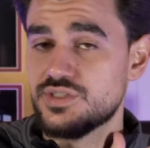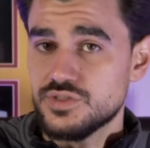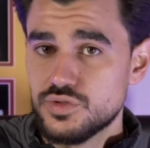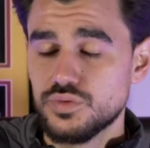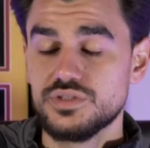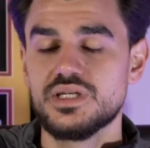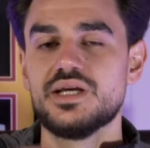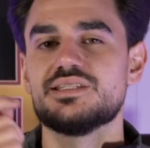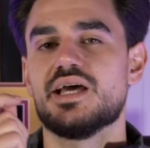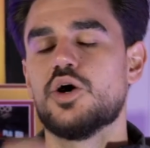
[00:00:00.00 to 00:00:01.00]
and tools
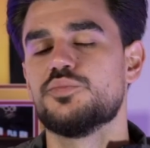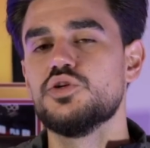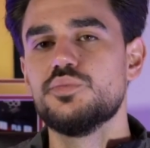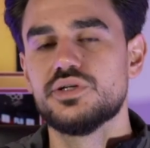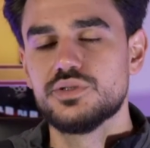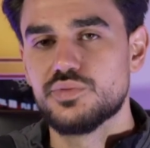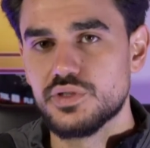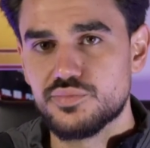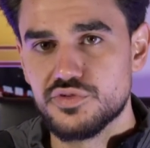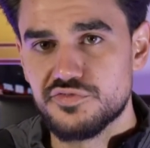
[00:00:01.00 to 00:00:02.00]
to help you build a
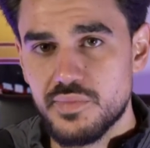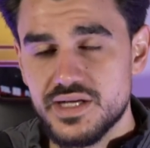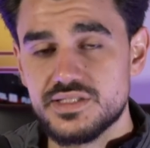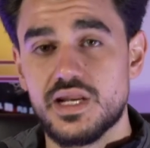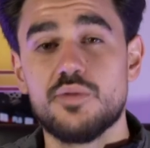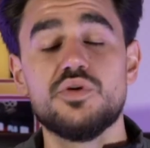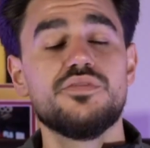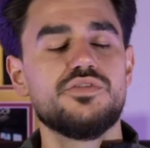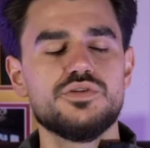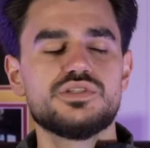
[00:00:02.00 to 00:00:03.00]
bulletproof mindset. And we've
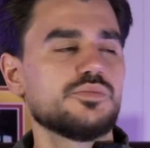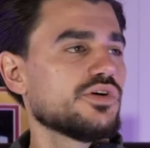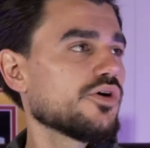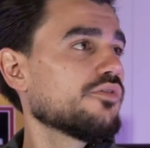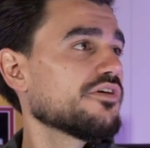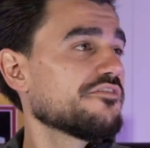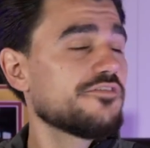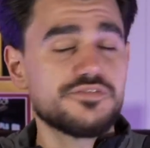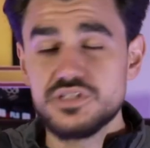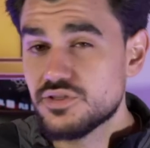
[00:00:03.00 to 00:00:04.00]
used them with over
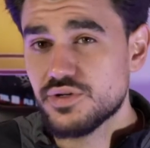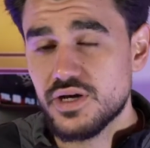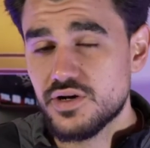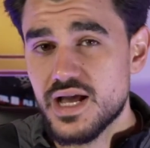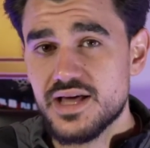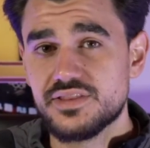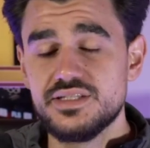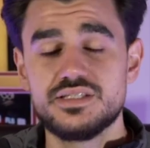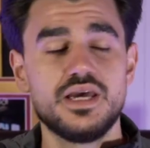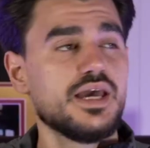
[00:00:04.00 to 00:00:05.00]
5,300
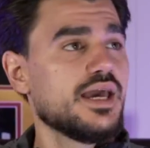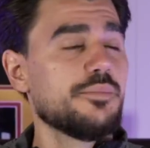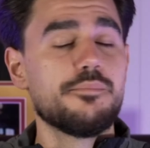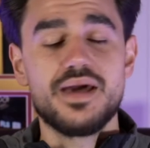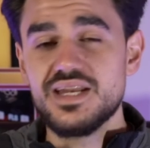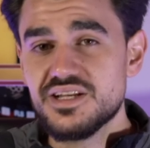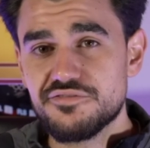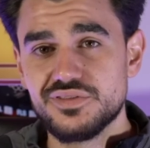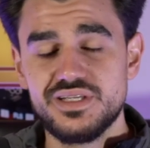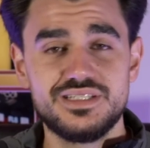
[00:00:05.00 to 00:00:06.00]
athletes in many
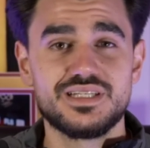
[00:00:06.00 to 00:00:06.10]
different leagues